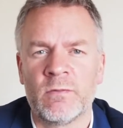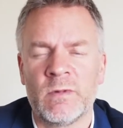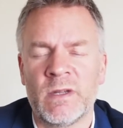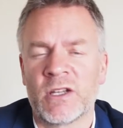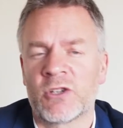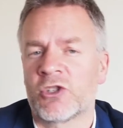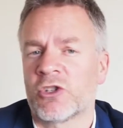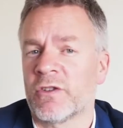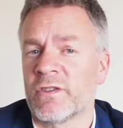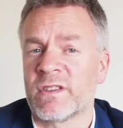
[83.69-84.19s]
we
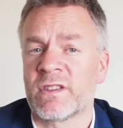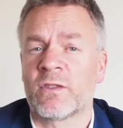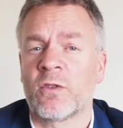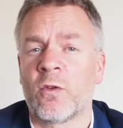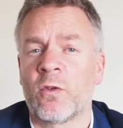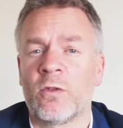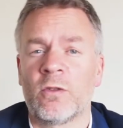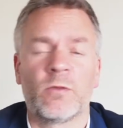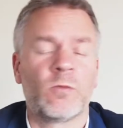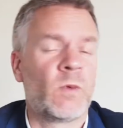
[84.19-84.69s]
are just
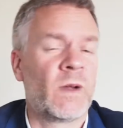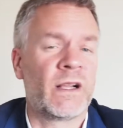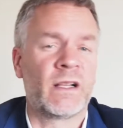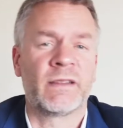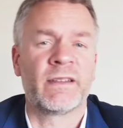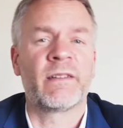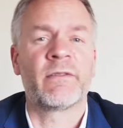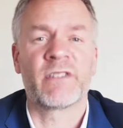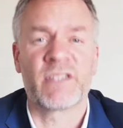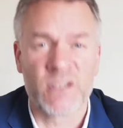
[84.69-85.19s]

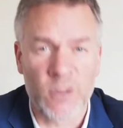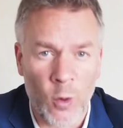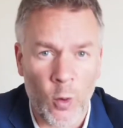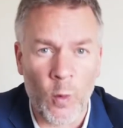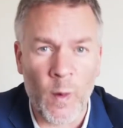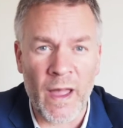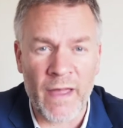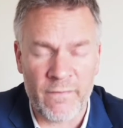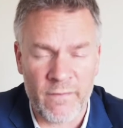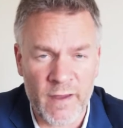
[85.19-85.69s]
told, there is
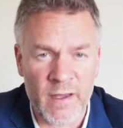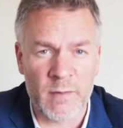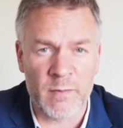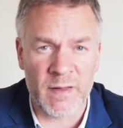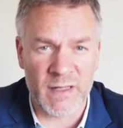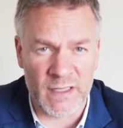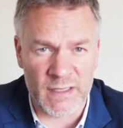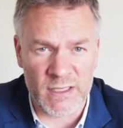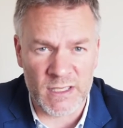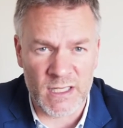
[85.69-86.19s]
no
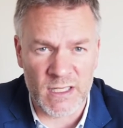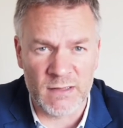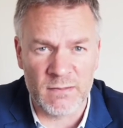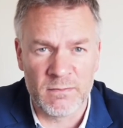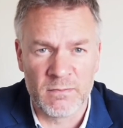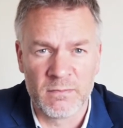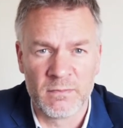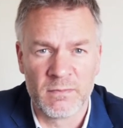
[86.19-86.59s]
availability.